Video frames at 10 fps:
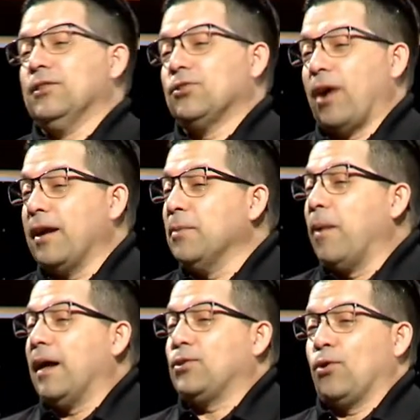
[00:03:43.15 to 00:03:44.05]
trying to
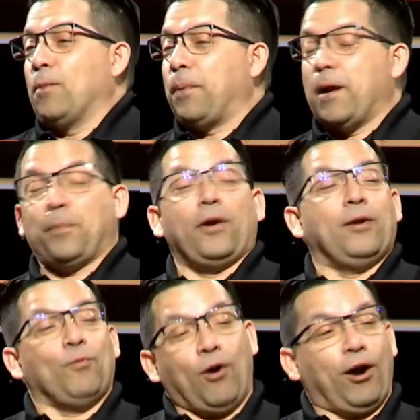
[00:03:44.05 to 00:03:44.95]
buy toilet paper and
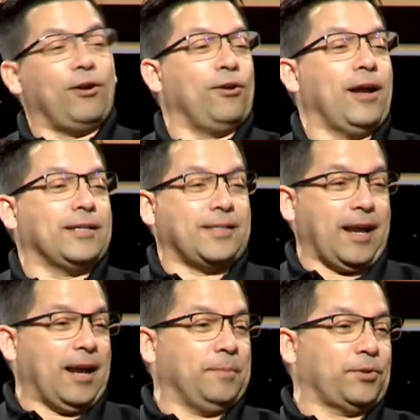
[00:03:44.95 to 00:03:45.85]
water at
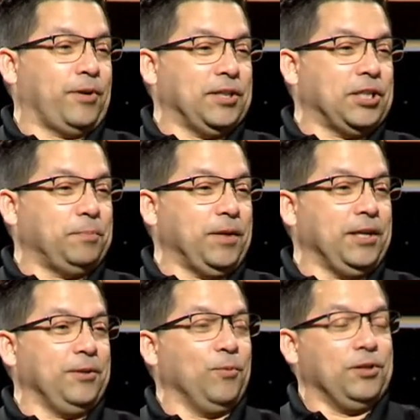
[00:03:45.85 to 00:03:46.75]
Sam's or
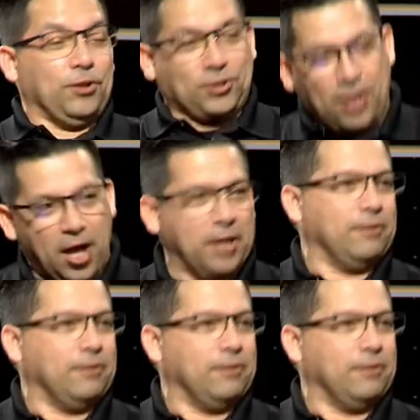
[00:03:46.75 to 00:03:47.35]
HEB when there's none,